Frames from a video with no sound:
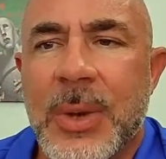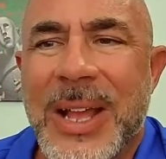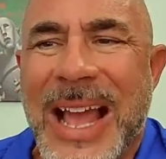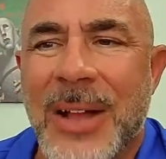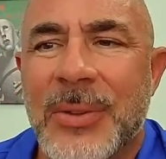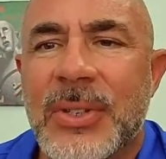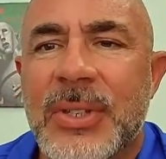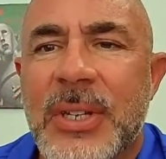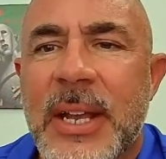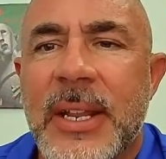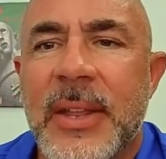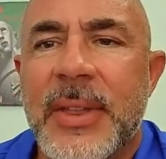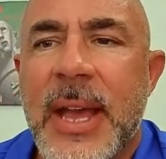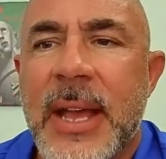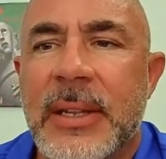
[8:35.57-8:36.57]
outside
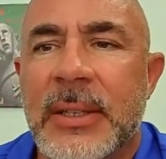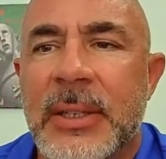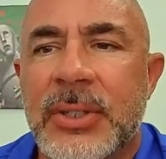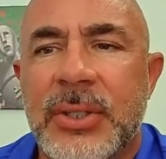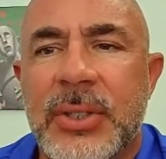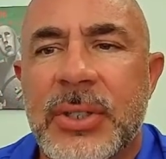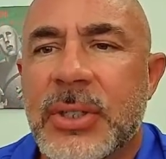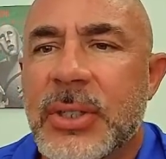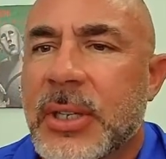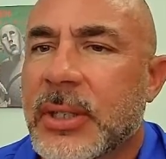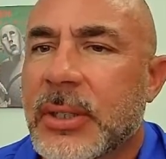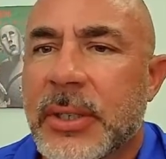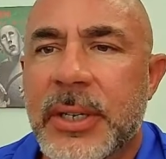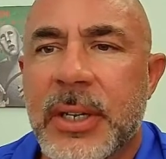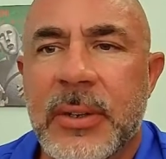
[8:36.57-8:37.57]
of that, let's just take a
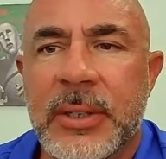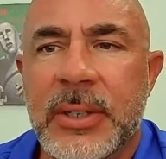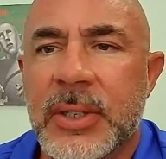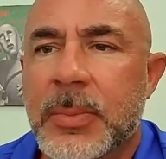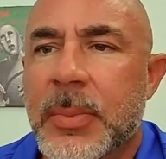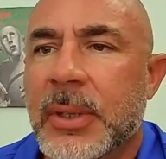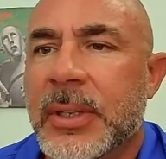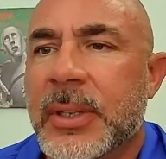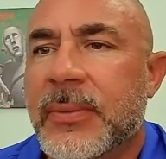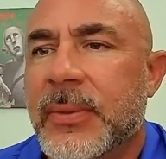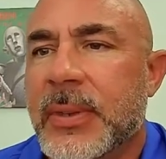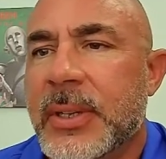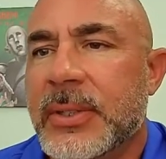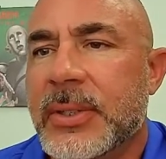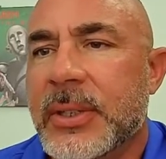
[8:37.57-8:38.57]
look here at this building,
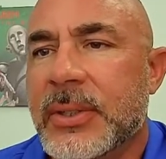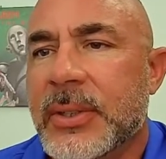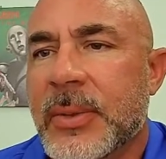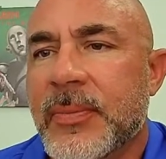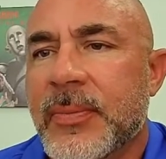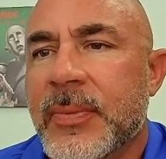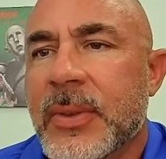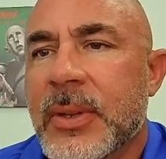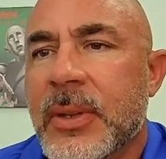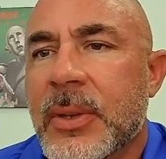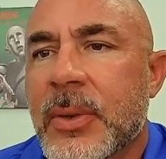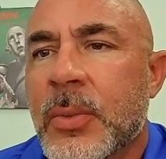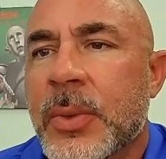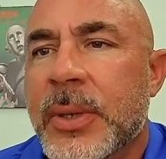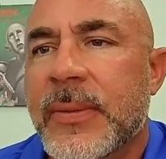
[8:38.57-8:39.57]
for instance.
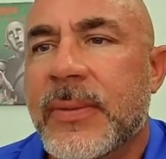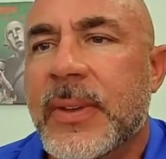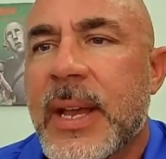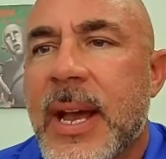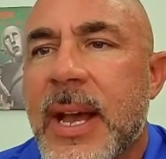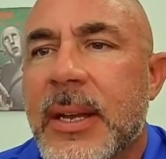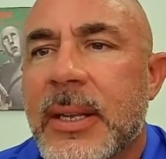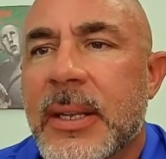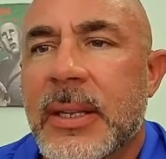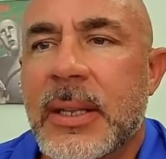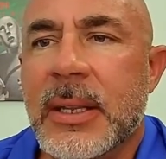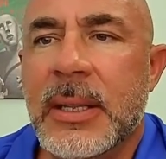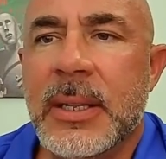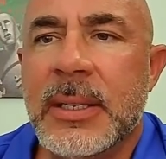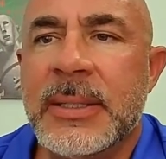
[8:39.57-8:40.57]
We've got
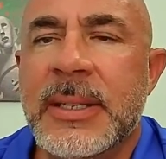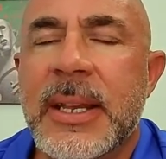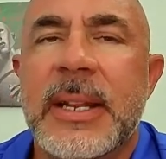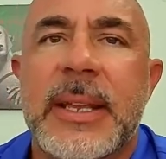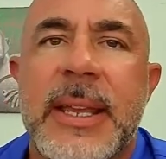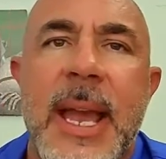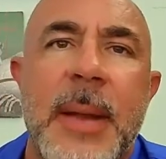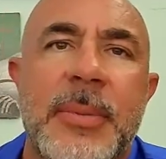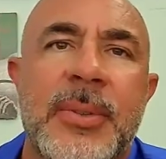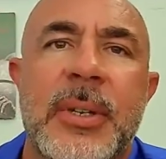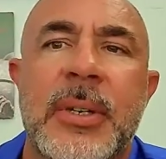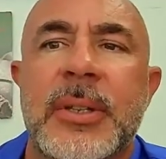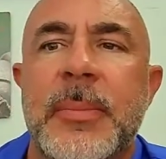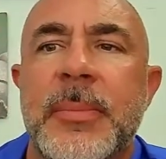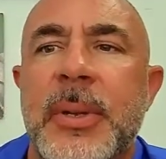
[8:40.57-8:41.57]
data captured
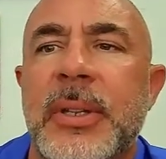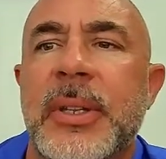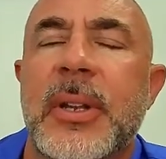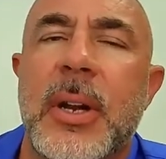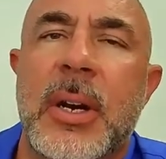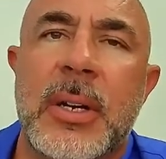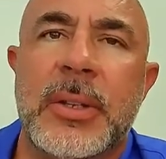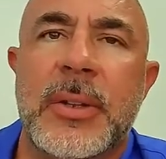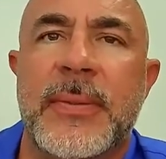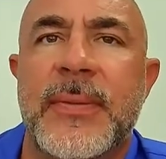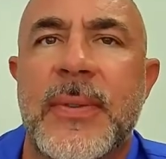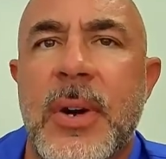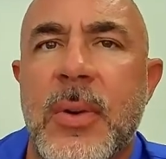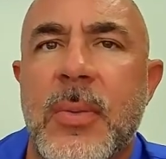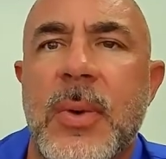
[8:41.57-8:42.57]
on the building on the
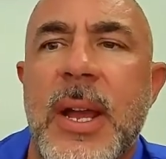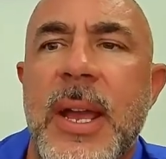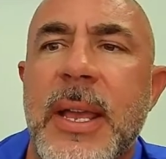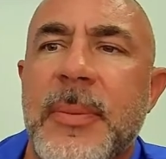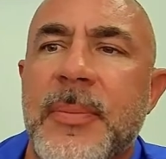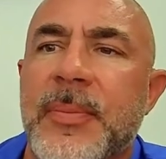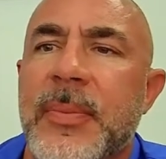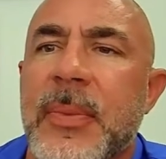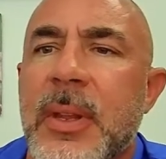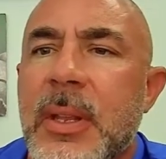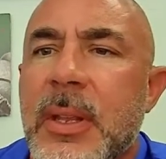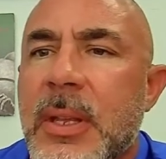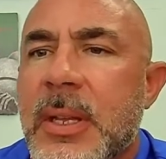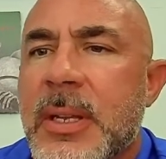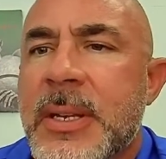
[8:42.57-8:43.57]
far right.
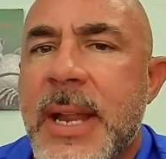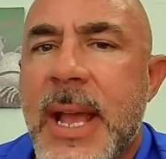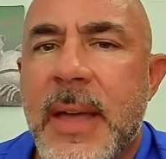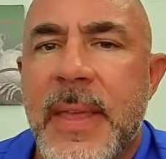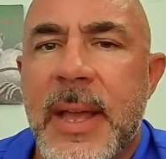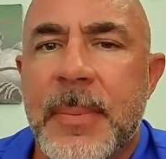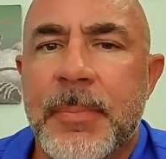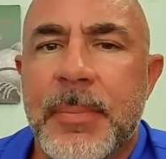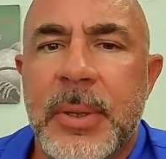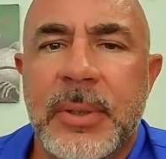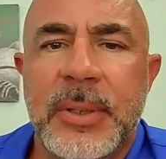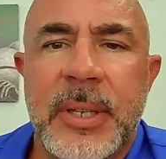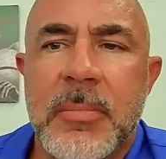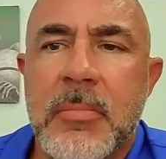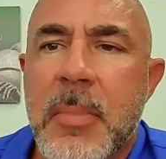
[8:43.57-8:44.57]
Now that
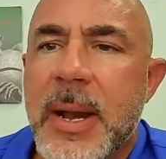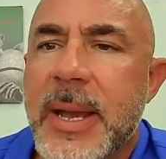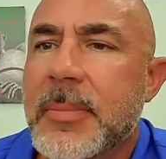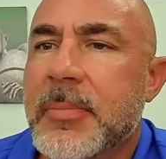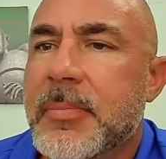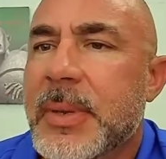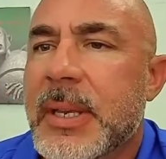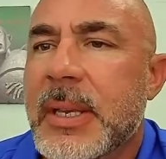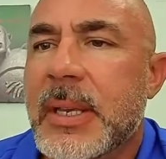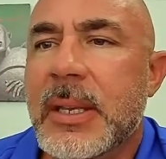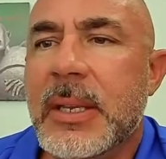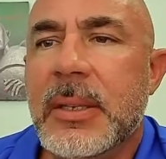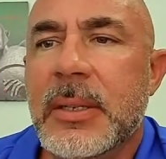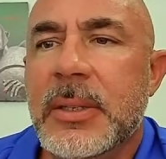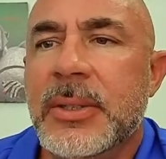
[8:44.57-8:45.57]
building might
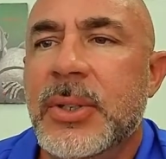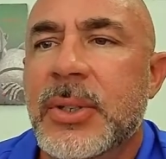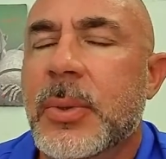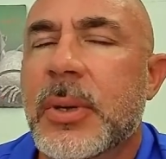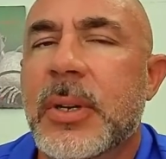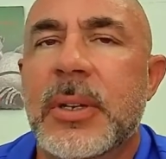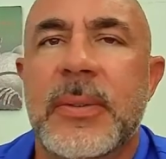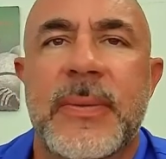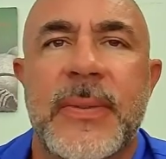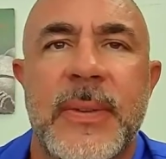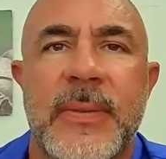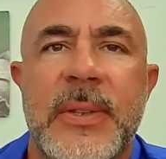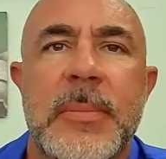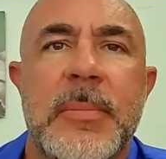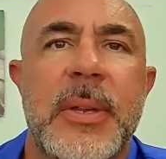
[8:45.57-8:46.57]
be
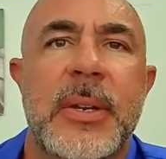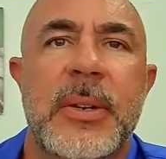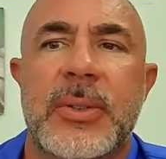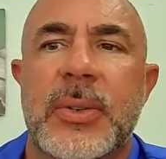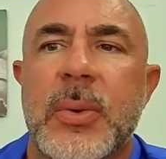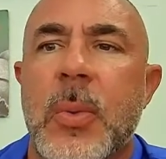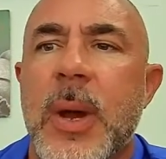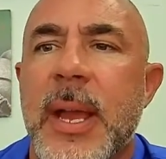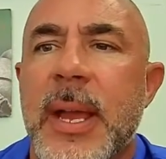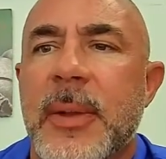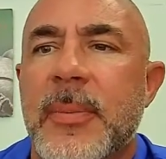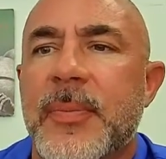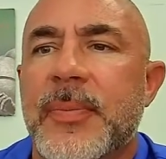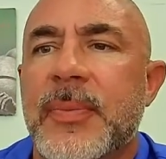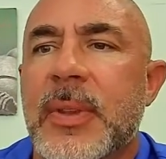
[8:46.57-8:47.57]
250 meters away,
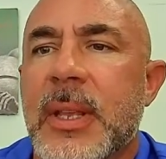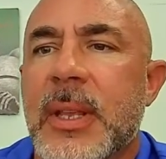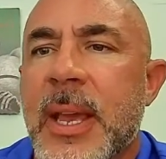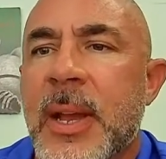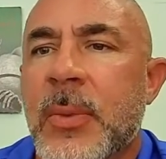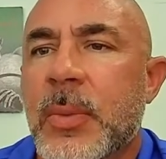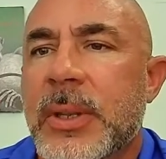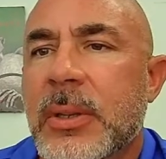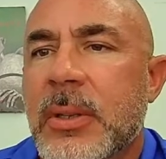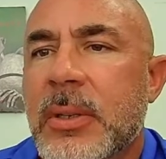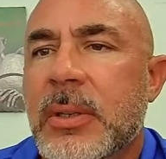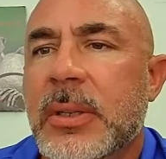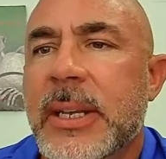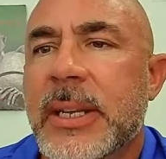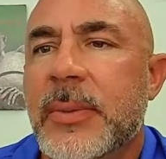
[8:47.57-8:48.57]
and we
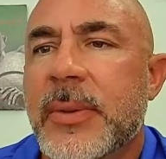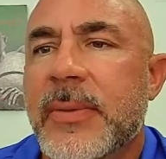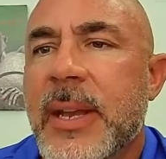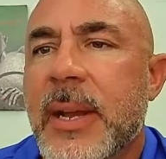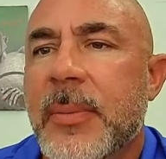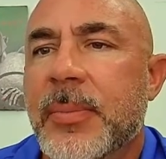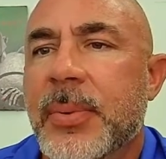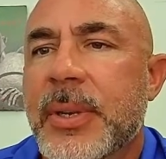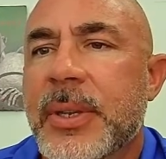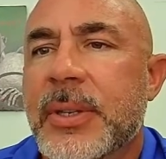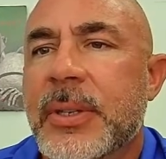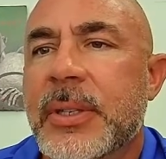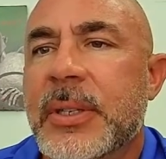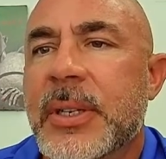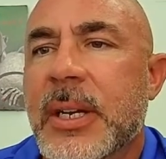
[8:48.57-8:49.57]
look like we've got pretty
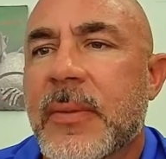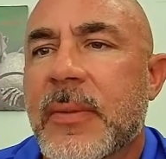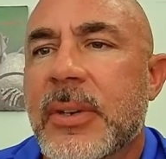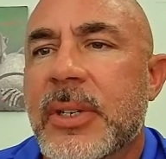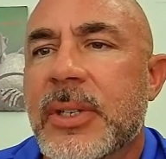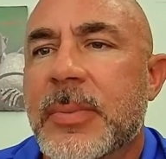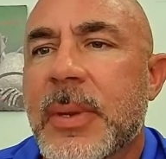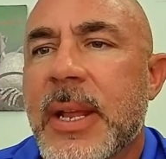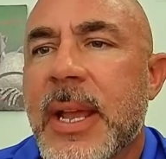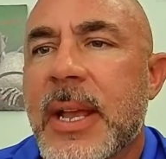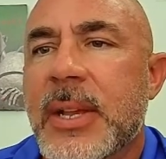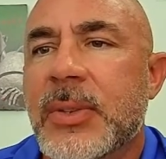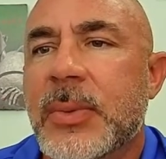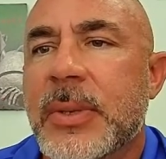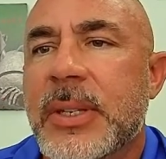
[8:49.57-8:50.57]
good coverage, but
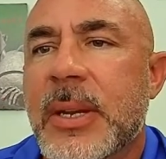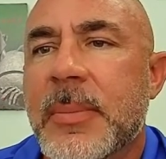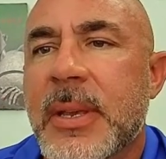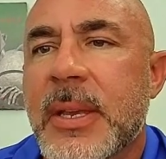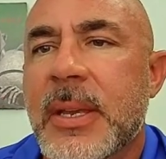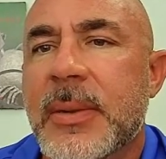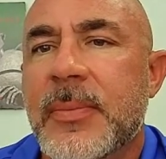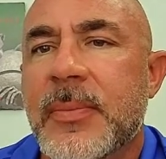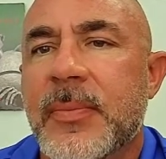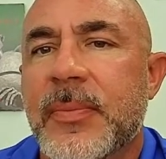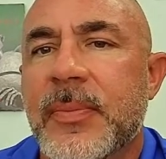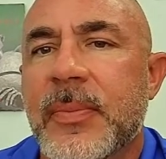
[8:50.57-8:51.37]
as we come in,